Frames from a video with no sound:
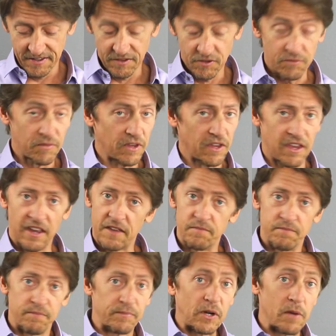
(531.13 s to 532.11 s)

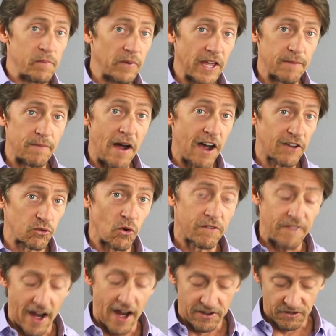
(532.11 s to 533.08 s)
in complete box or
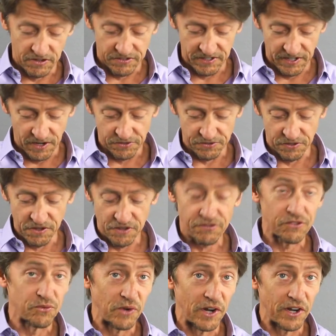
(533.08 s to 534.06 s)
factory sealed. So this
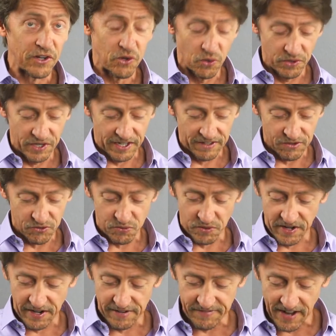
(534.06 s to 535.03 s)
is really cool to get this
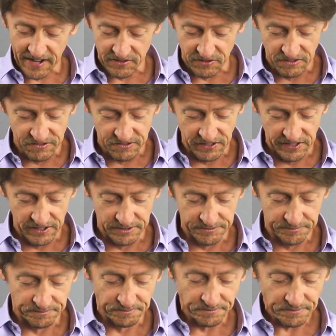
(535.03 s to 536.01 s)
one here factory
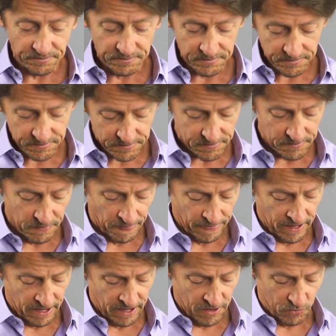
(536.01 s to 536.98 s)
sealed.
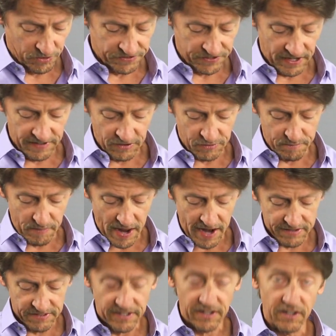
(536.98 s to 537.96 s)
Once again, this
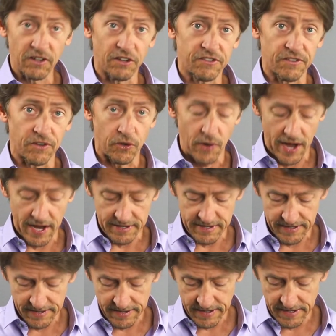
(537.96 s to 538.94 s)
box here looks
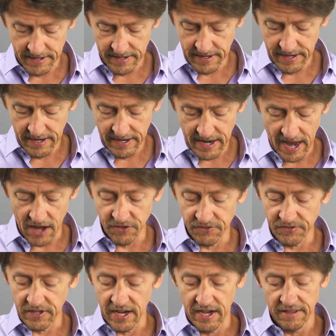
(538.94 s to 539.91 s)
great. I don't
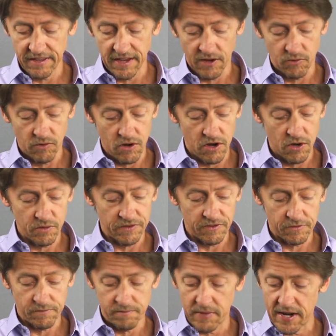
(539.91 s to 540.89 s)
see anything wrong with
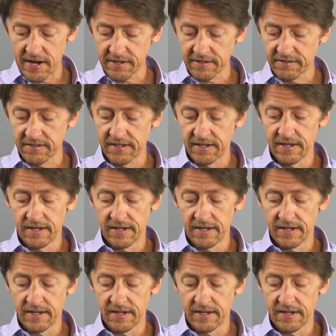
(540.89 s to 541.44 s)
this box.